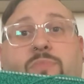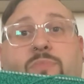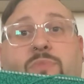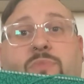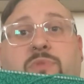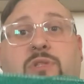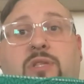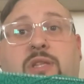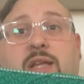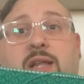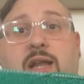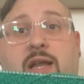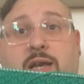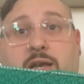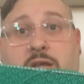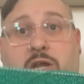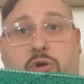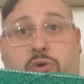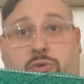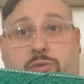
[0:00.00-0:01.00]
knitting
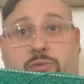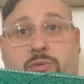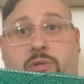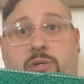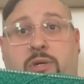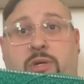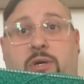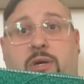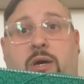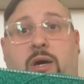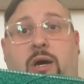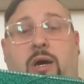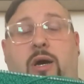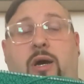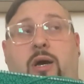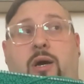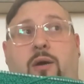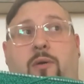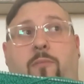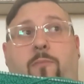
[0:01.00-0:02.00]
needle,
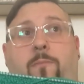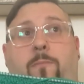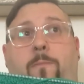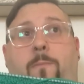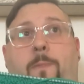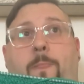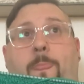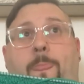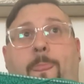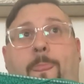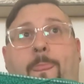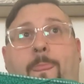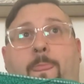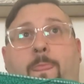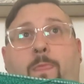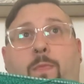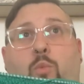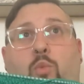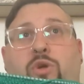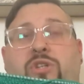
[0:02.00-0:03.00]
um,
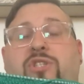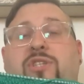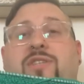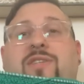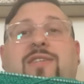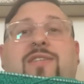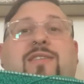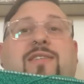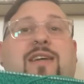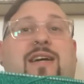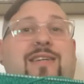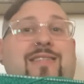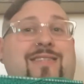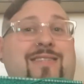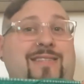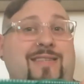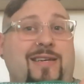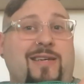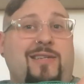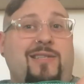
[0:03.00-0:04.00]
which is a size
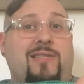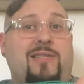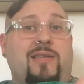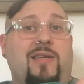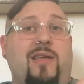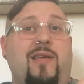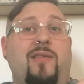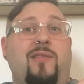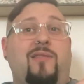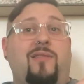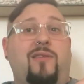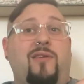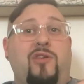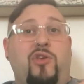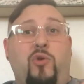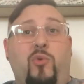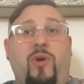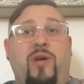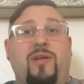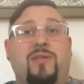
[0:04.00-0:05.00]
6 in the
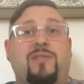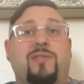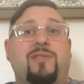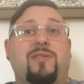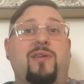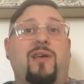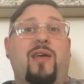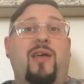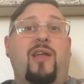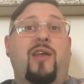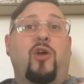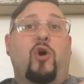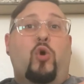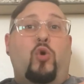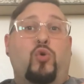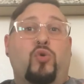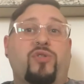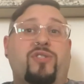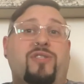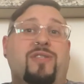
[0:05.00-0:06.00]
US and
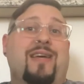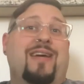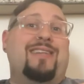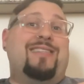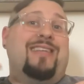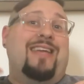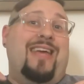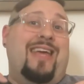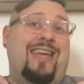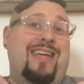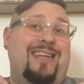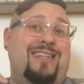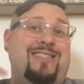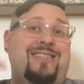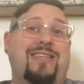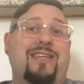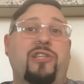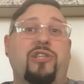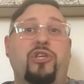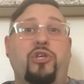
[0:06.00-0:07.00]
old size 8
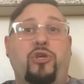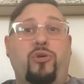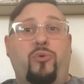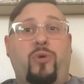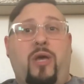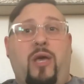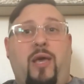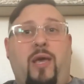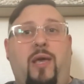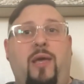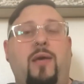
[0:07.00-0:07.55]
in the UK.